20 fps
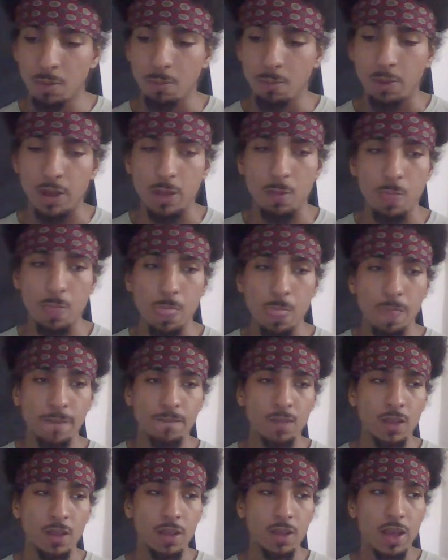But
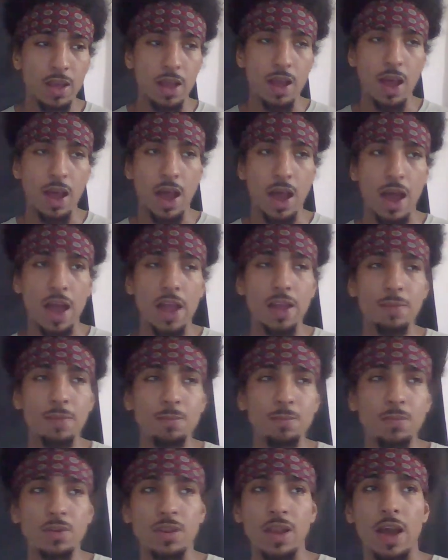
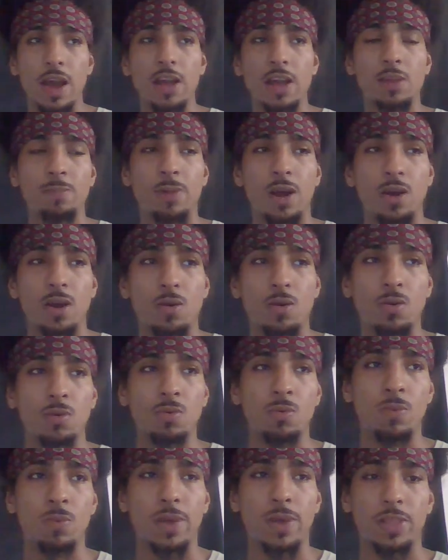I'm not about
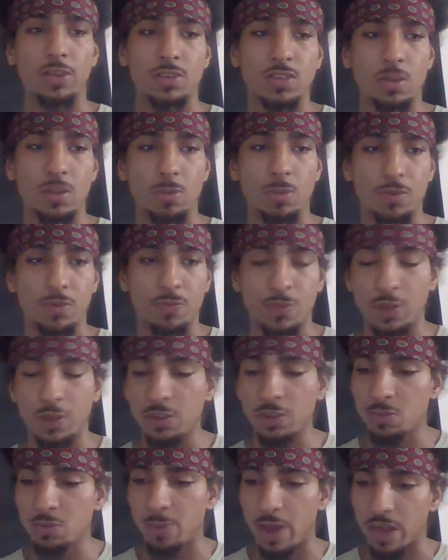whether someone
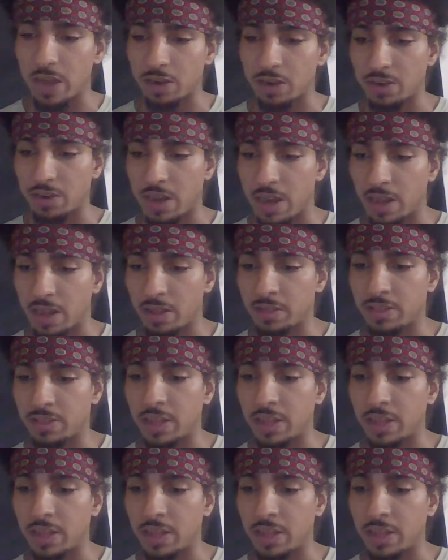feels bad or not.